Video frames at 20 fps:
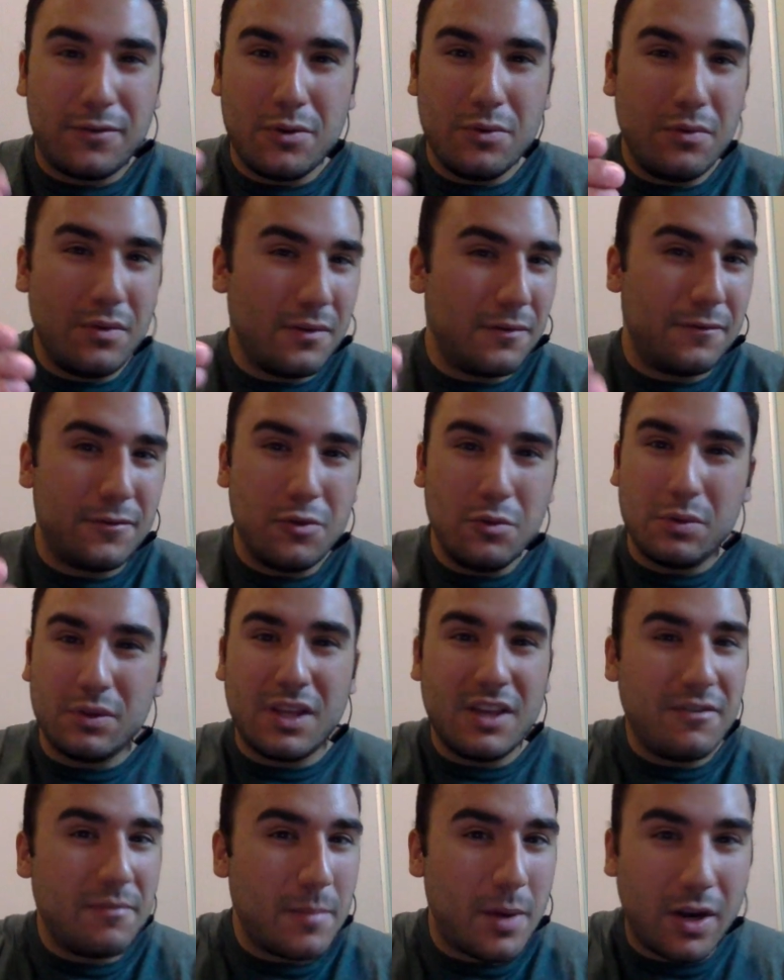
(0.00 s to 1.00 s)
you if you
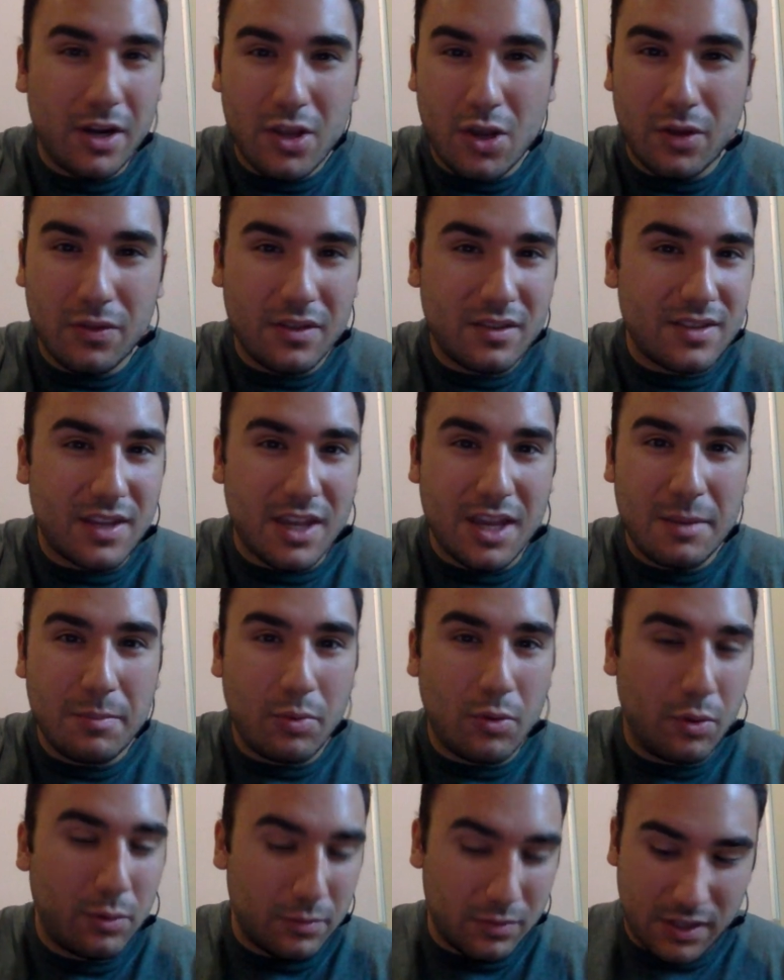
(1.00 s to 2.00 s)
leave money on the
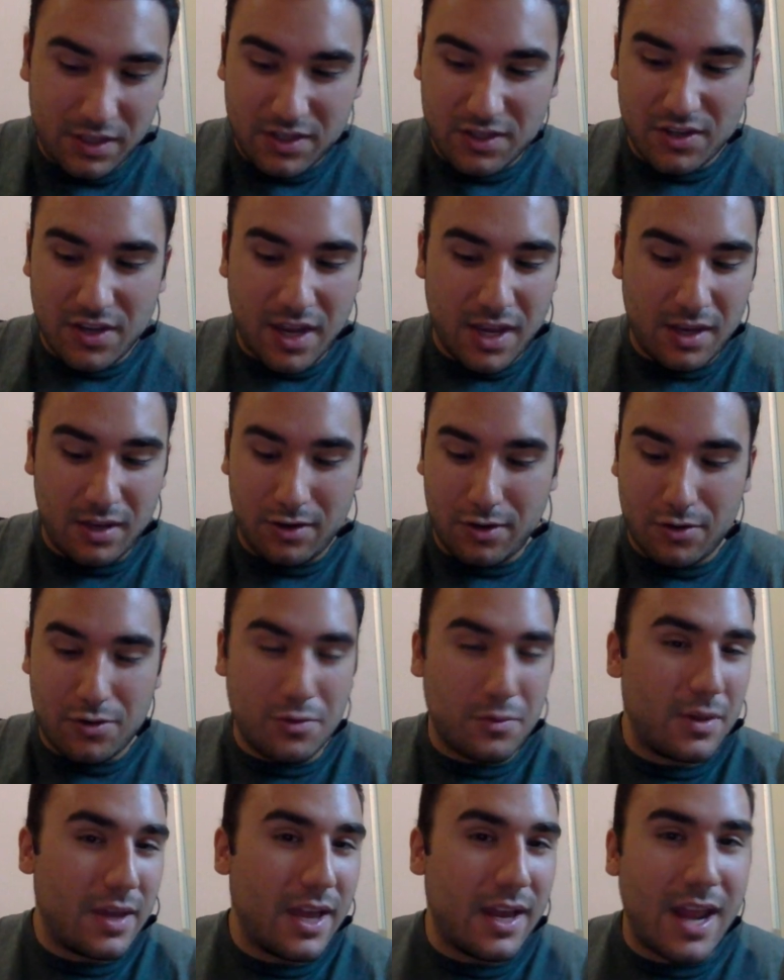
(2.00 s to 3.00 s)
table, let's say, you know,
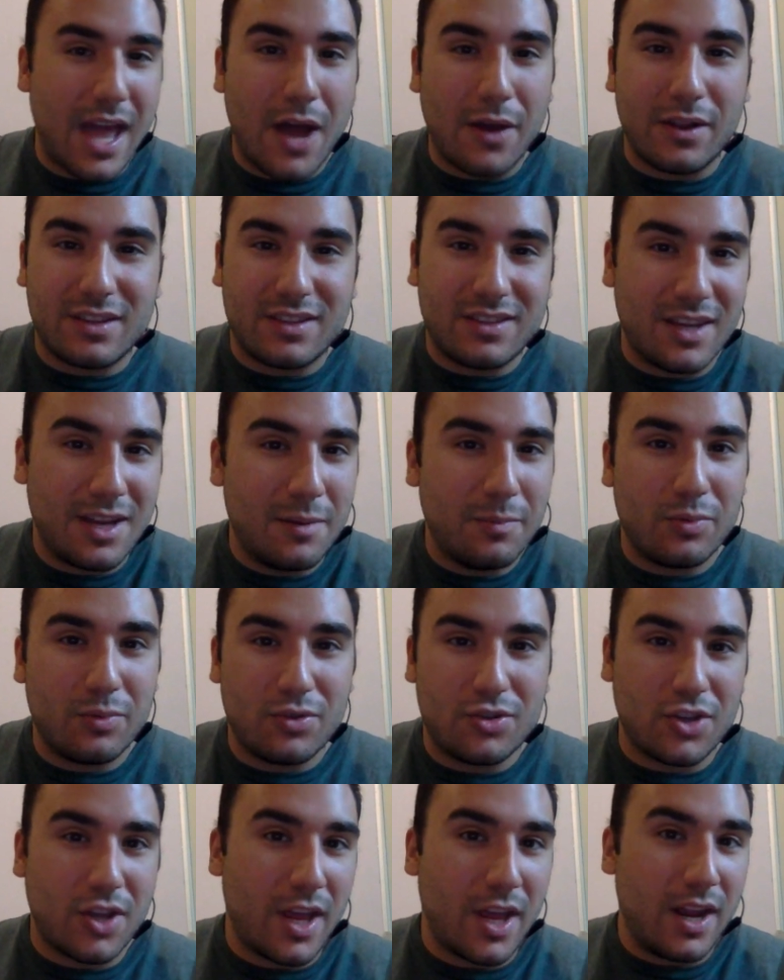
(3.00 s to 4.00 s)
you get out at ten
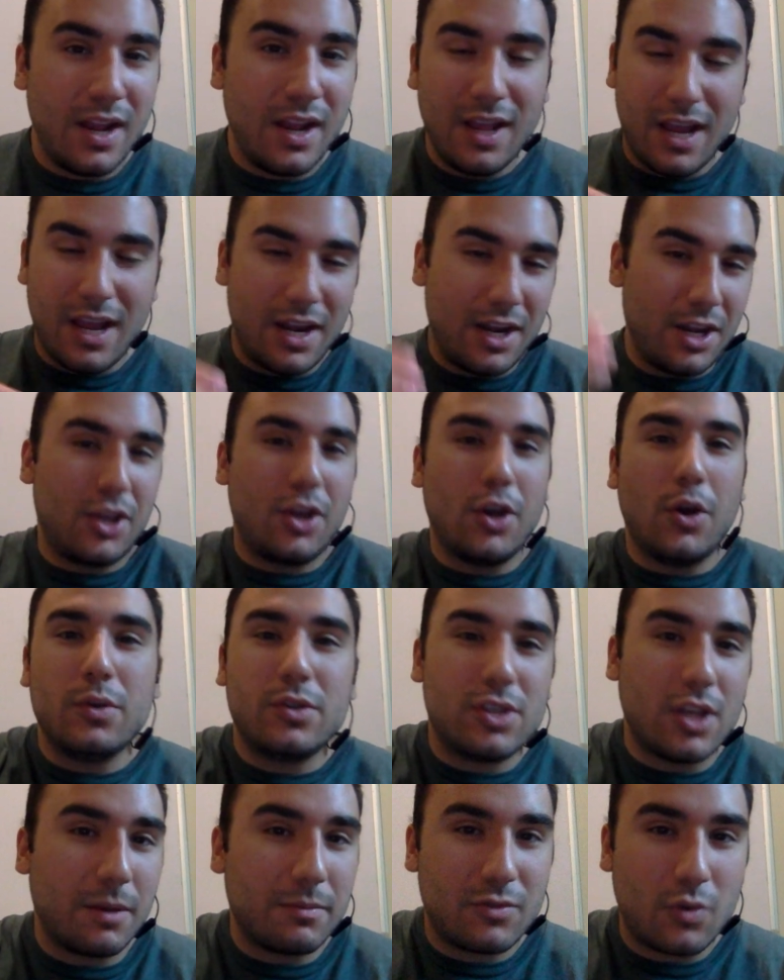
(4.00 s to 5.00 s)
percent and it
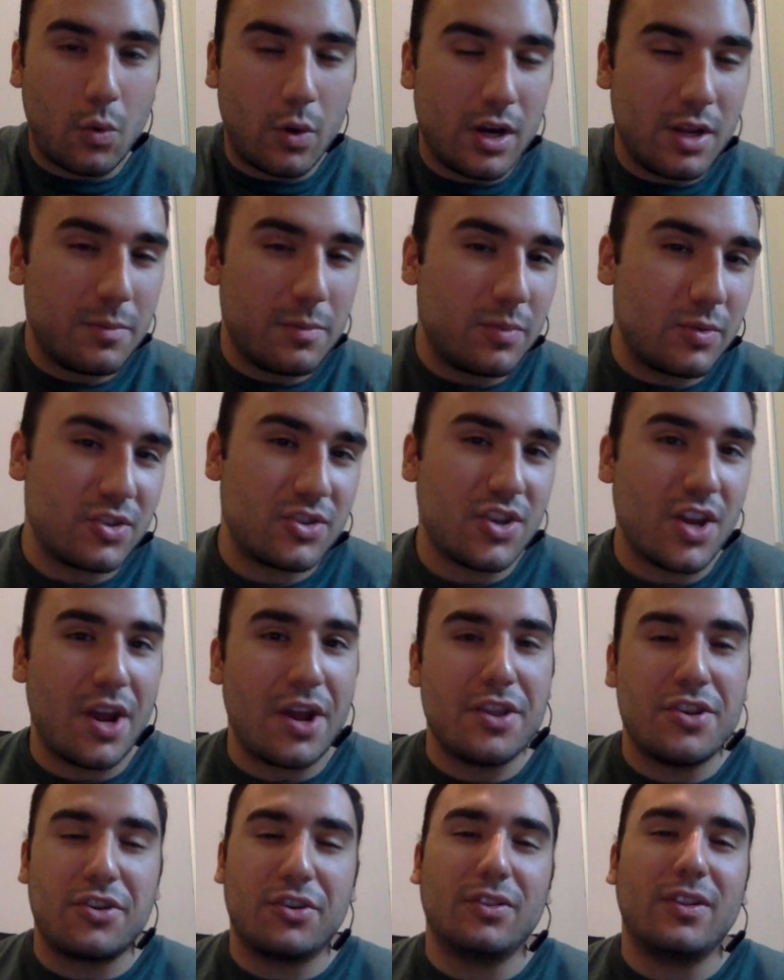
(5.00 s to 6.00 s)
goes up twenty
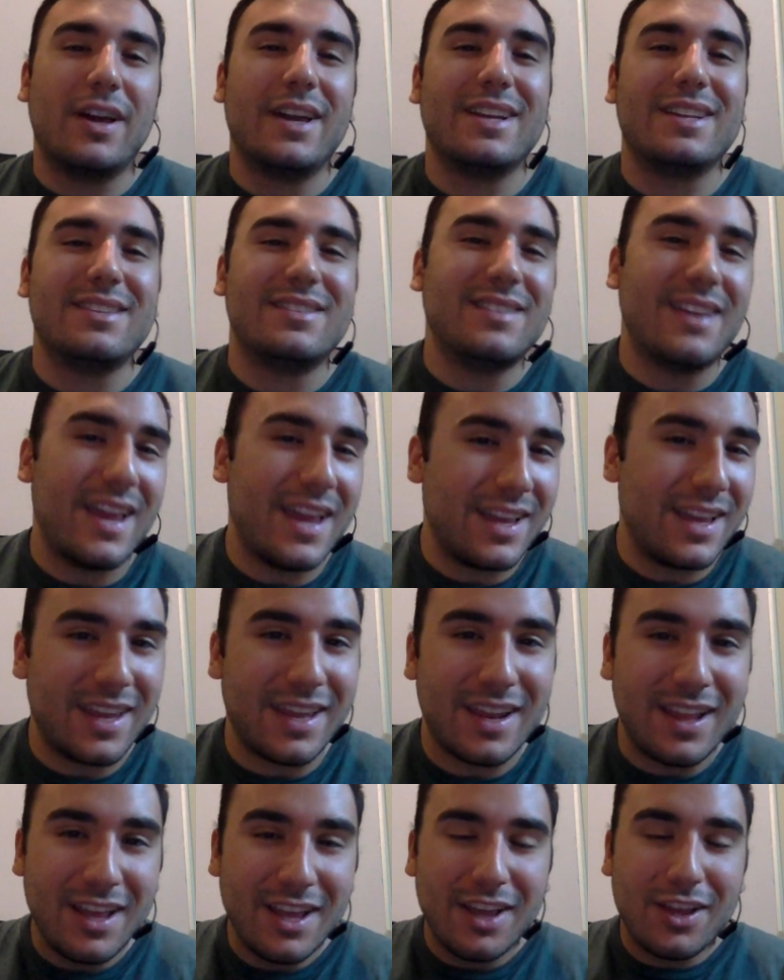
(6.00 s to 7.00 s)
percent and you're like, dang
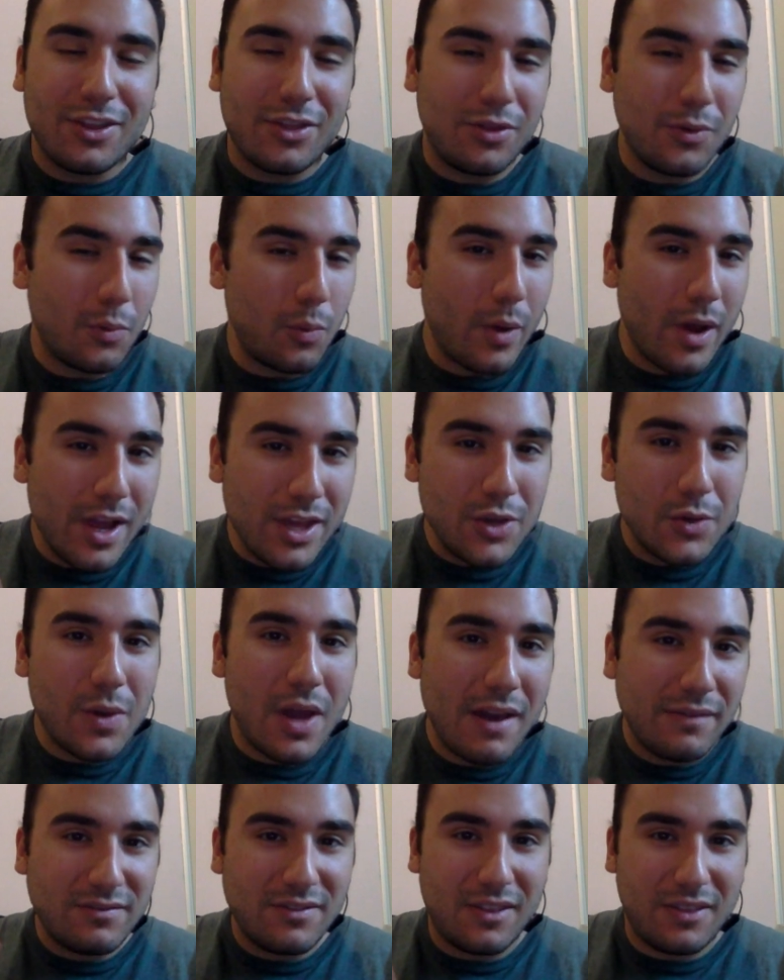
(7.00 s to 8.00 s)
it. The way you
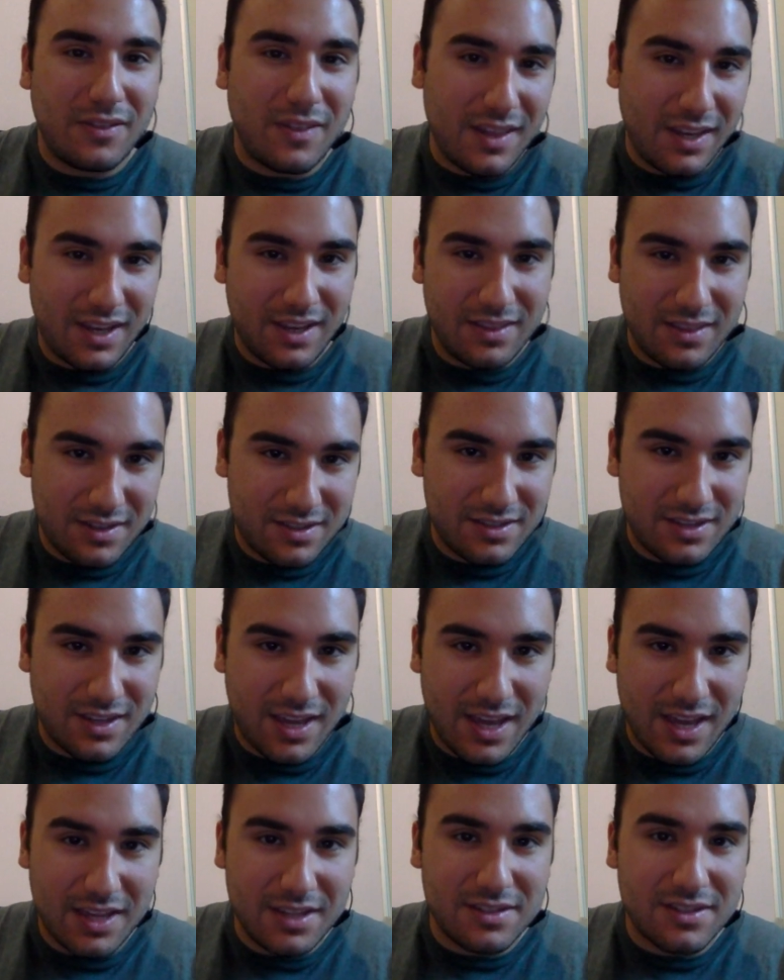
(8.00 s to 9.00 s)
have to think in this
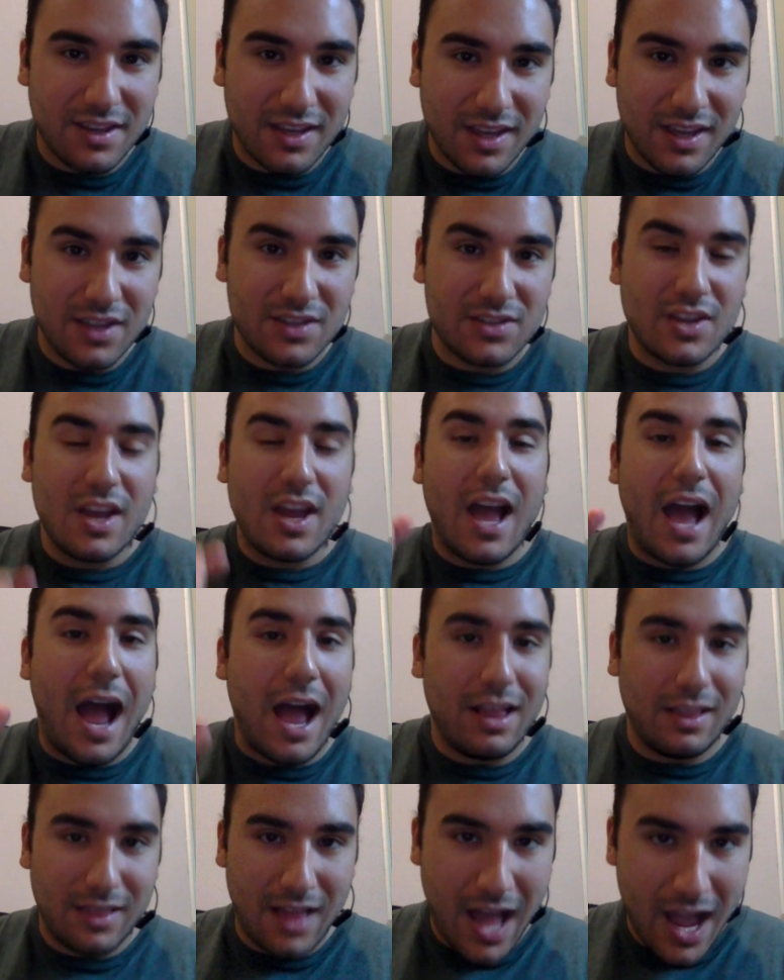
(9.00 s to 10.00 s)
case is,
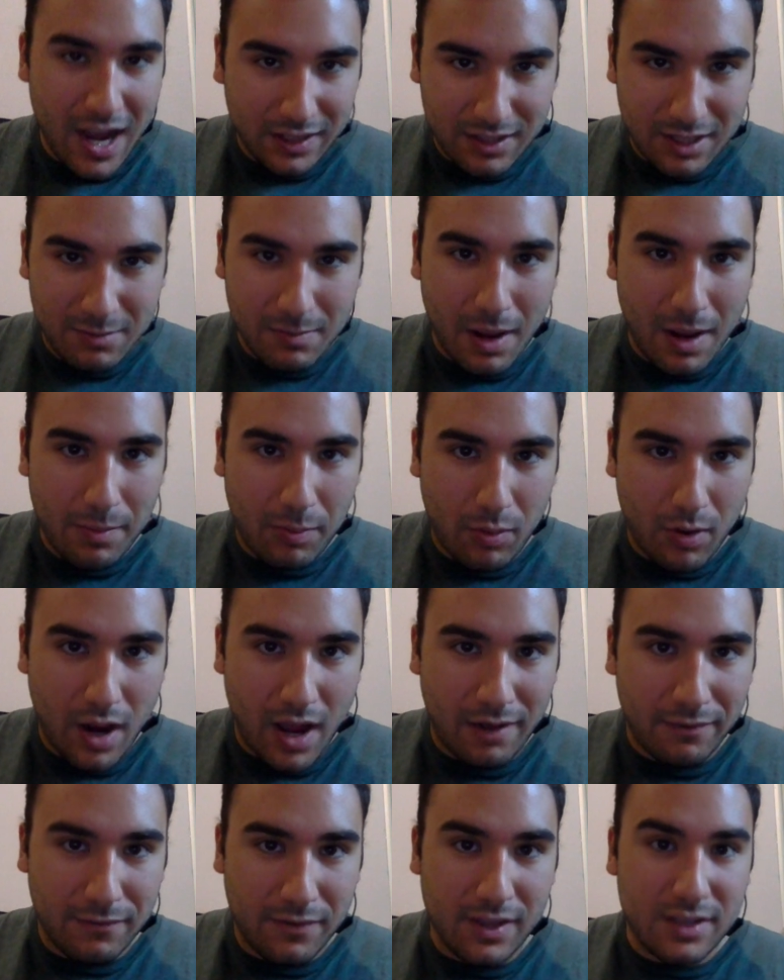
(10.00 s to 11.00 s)
I locked in my
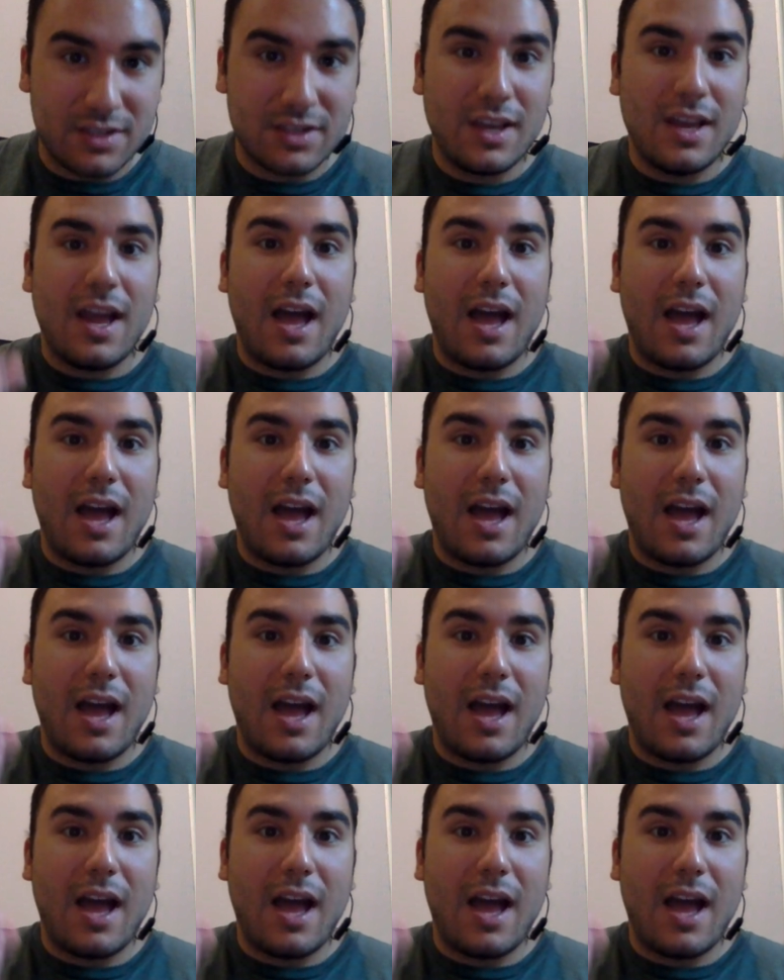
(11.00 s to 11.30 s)
profits.